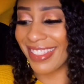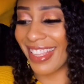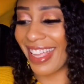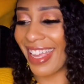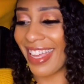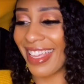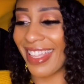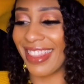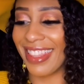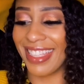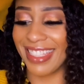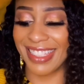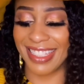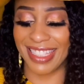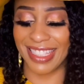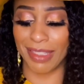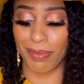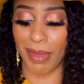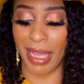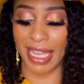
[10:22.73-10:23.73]
Like, this
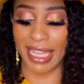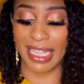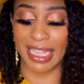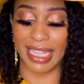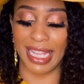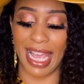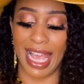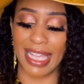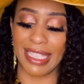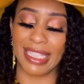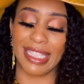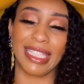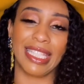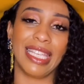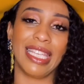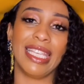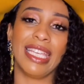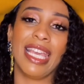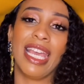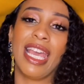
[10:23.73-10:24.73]
is my
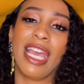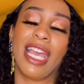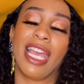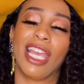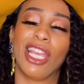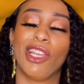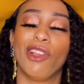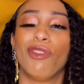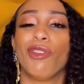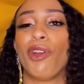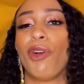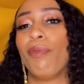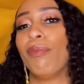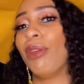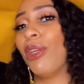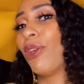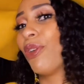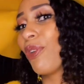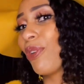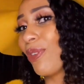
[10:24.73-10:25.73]
classy, you know,
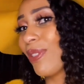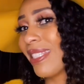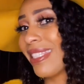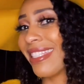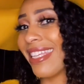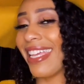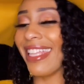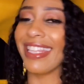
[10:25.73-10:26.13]
big girl thing.